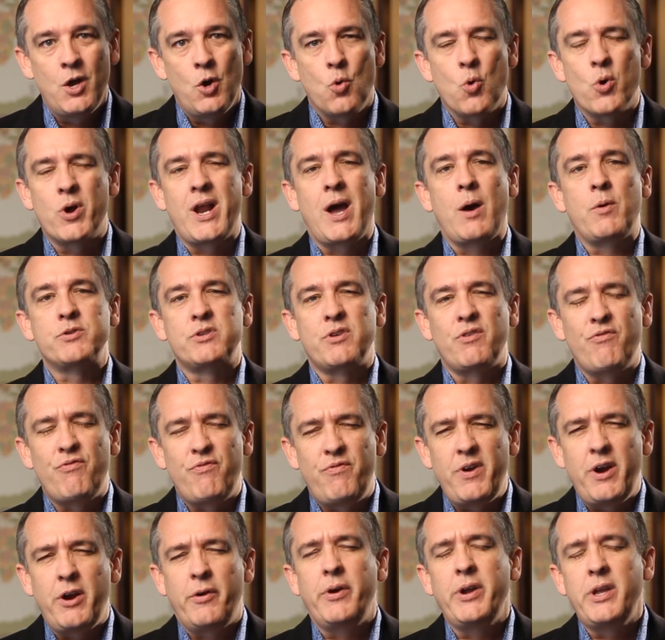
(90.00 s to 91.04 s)
When I was a
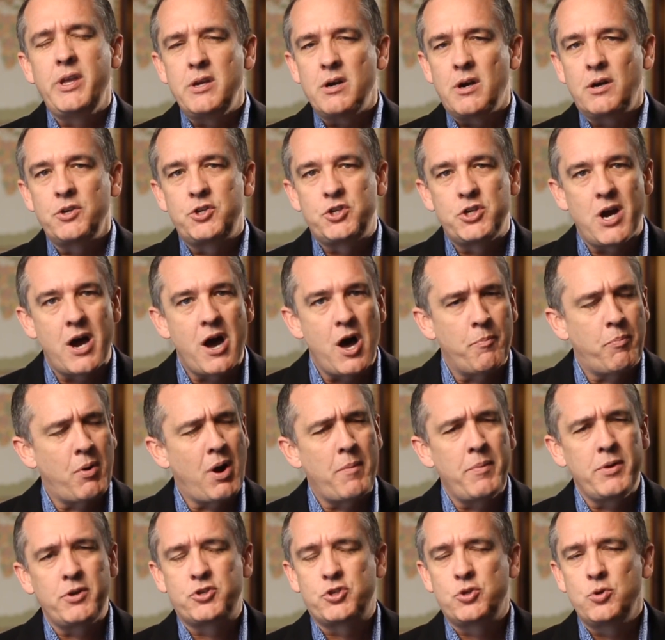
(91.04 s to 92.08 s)
very young child,
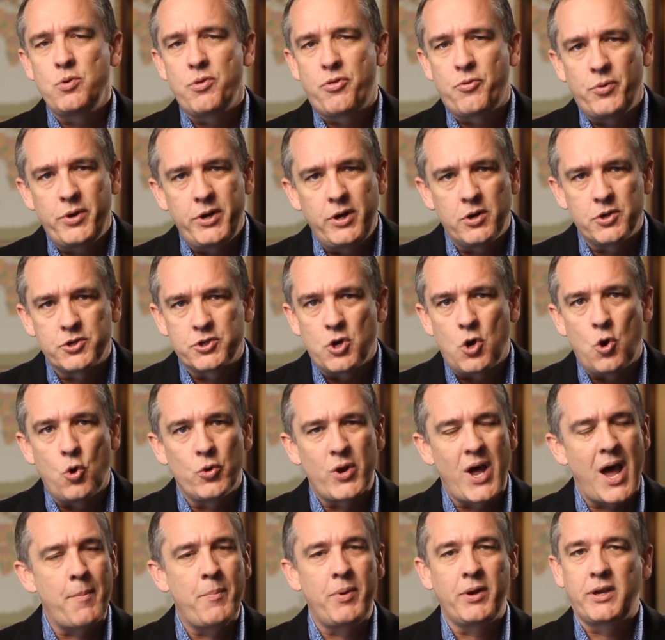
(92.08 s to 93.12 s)
probably 2, 3 years old,
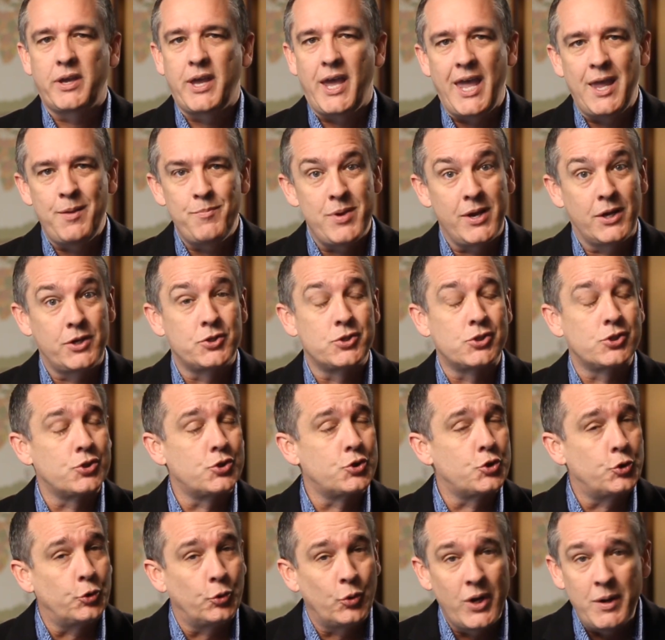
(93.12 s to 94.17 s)
I became
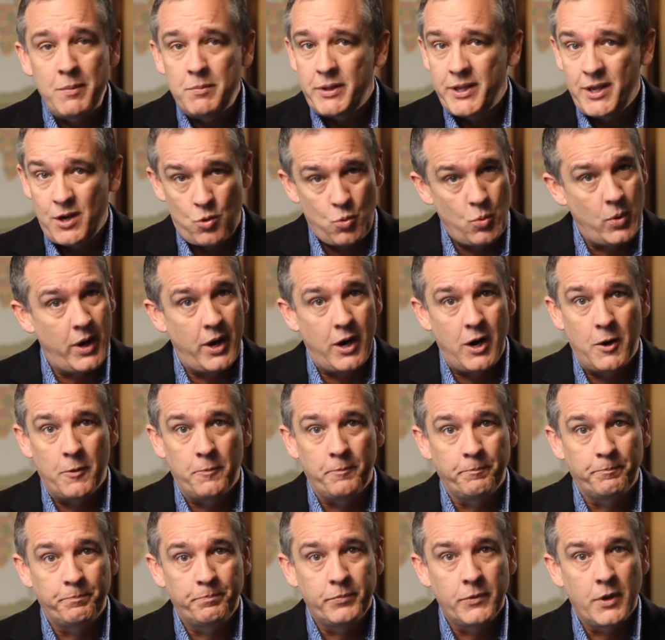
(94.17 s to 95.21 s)
extremely aware
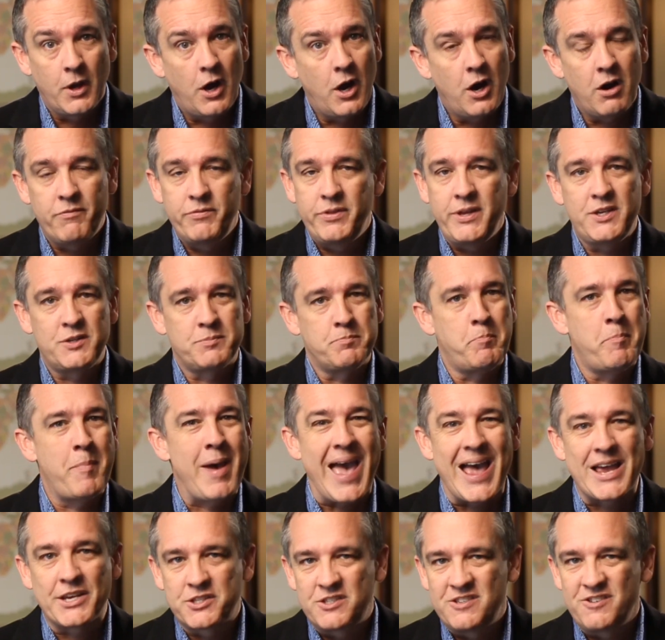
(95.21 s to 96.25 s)
of these
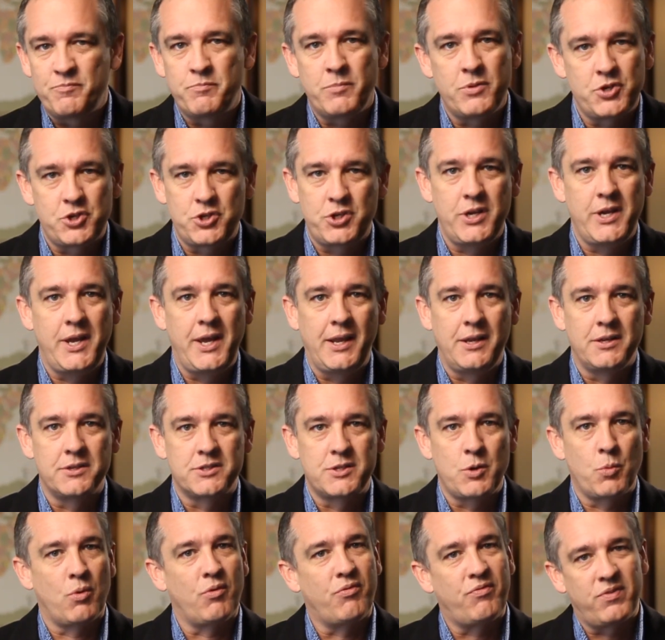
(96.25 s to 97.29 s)
massive machines
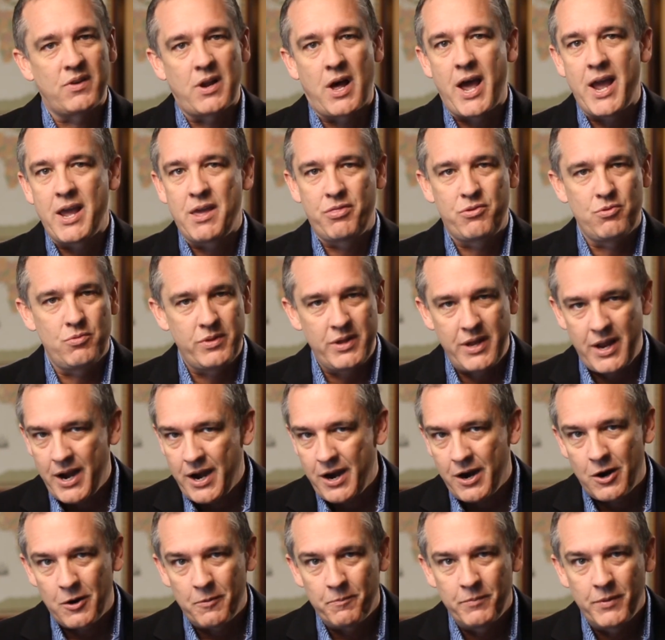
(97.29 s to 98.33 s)
that were flying through the
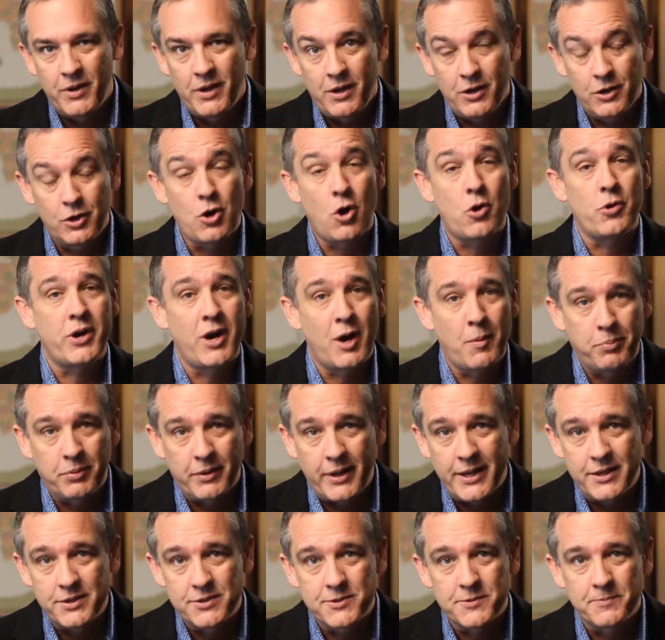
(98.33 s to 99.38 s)
air, called
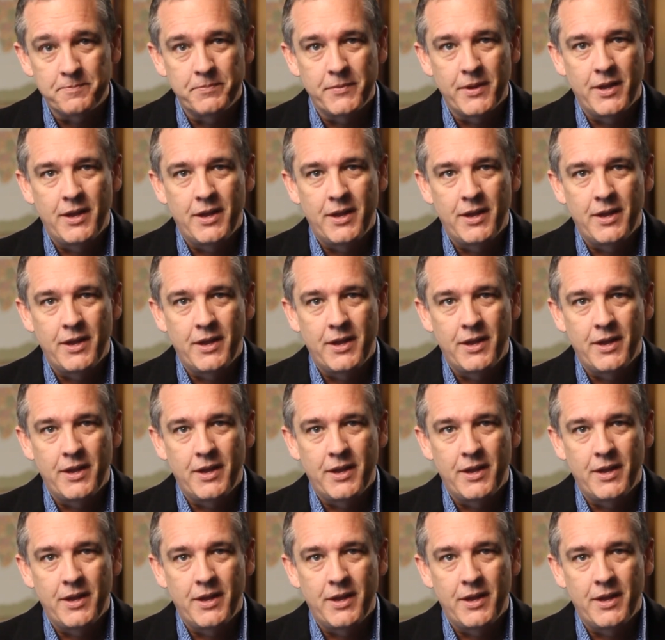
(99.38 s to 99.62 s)
airplanes.